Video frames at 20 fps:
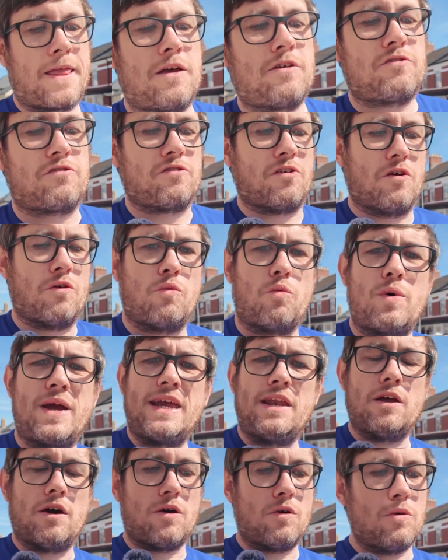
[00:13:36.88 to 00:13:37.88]
So
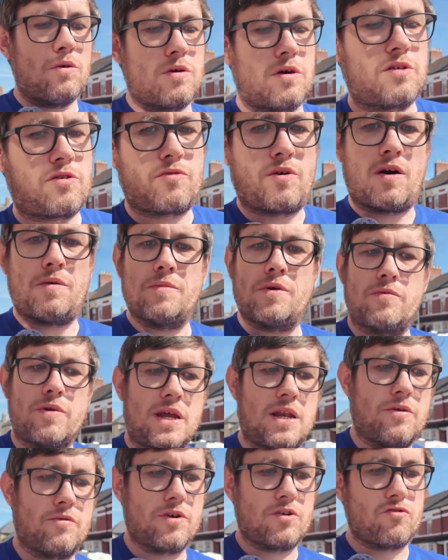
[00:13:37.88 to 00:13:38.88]
we know throughout
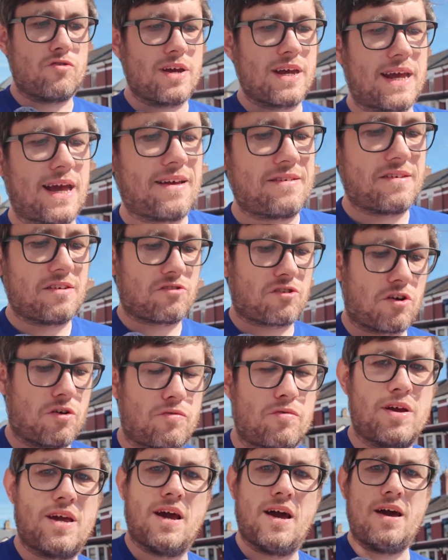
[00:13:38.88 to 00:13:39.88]
Marina Rodriguez's
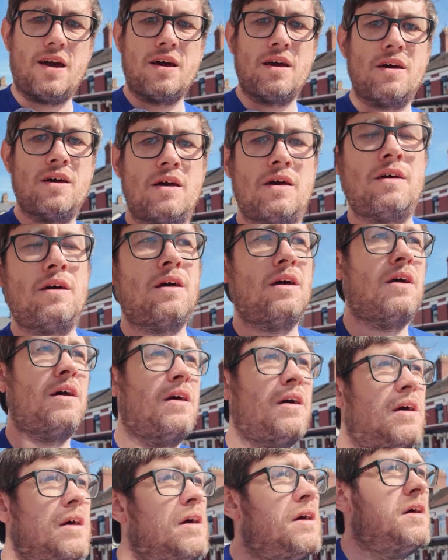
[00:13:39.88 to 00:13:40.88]
career,
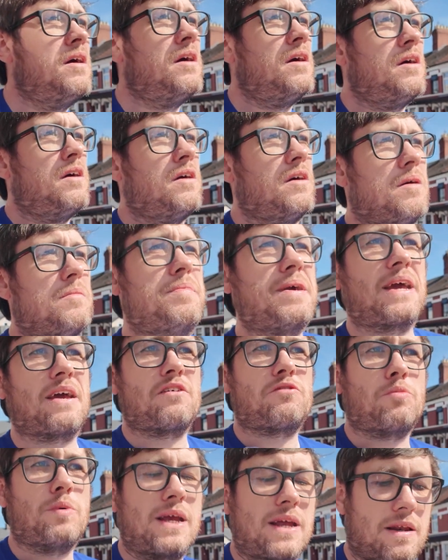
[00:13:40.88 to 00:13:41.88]
her
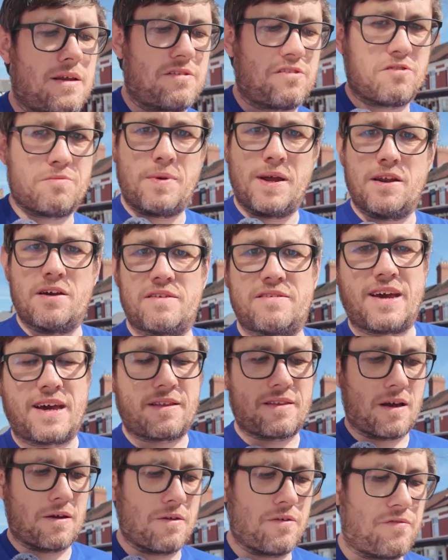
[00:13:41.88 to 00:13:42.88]
biggest weakness has been her
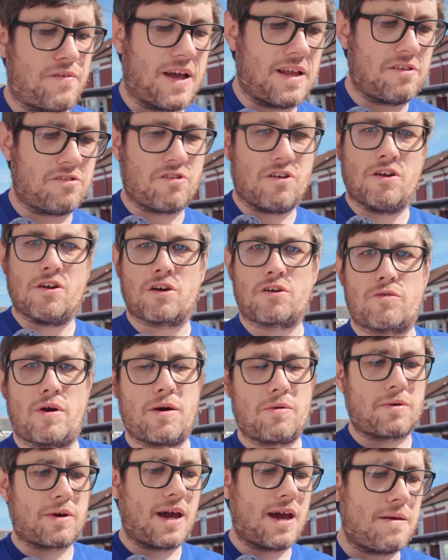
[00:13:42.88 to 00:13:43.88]
takedown offence and her
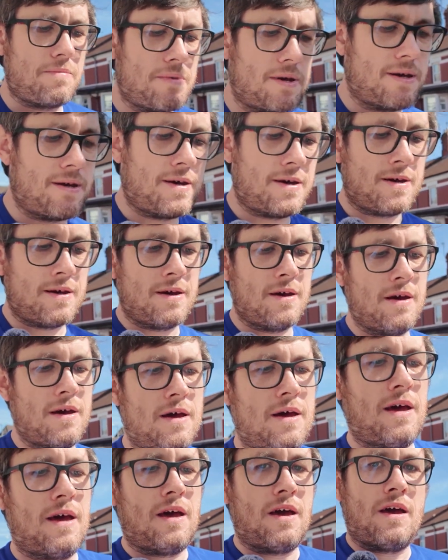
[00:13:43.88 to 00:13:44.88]
ground game.
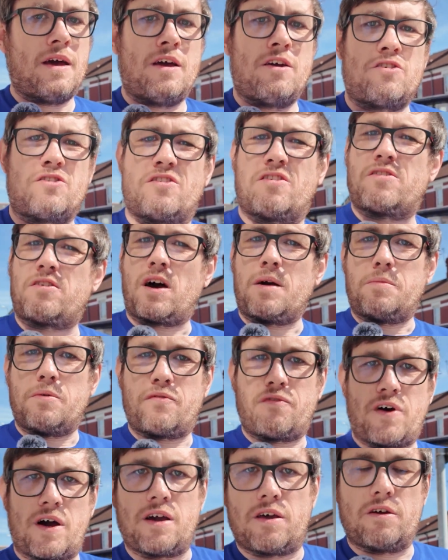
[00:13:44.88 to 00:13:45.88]
She's the type
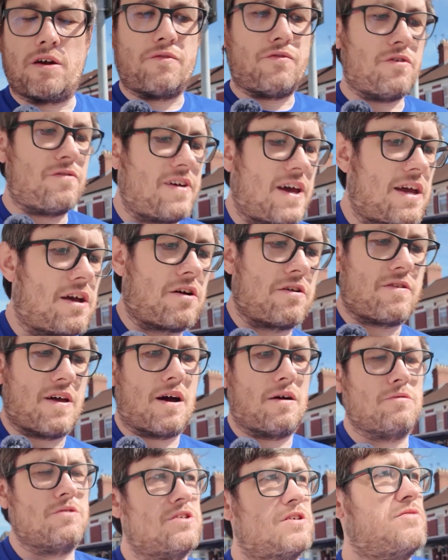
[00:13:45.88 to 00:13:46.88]
of fighter, if you take her
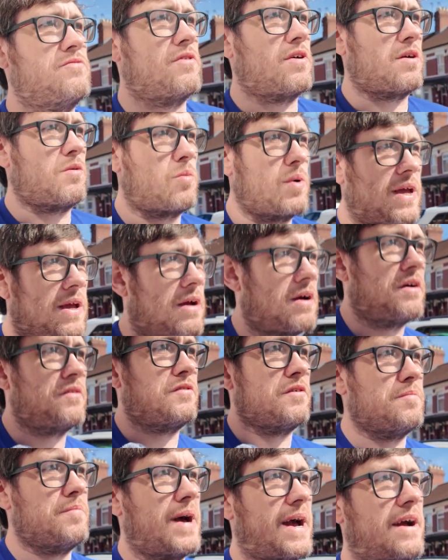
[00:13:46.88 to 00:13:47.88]
down, she's very weak off
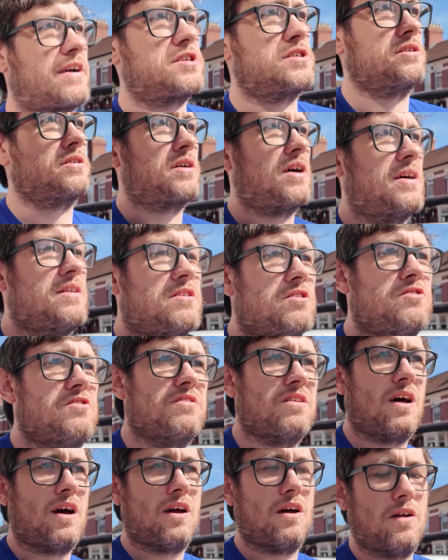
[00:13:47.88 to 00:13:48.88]
her back. She'll kind of
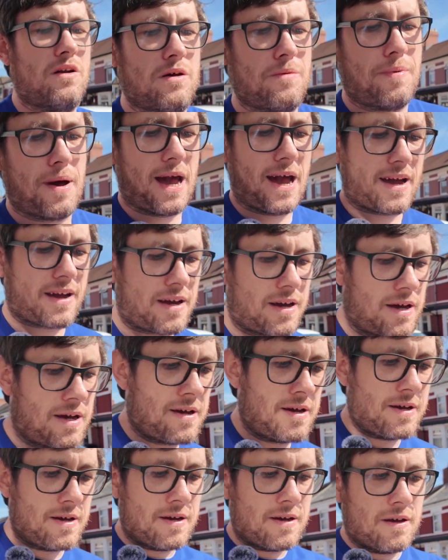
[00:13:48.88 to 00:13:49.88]
just lie on her back,
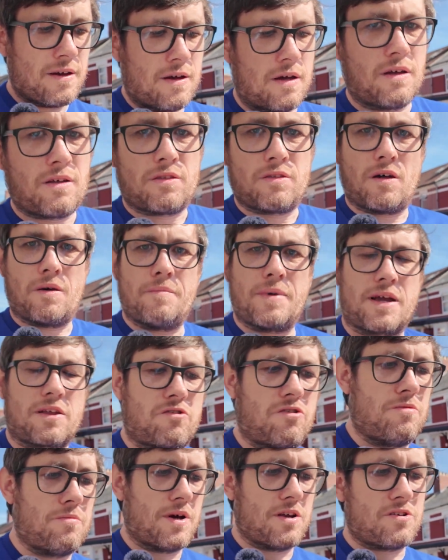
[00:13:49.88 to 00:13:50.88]
not make
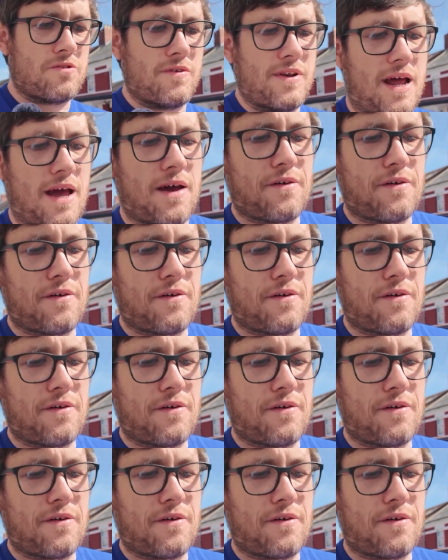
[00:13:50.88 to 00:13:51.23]
too much of an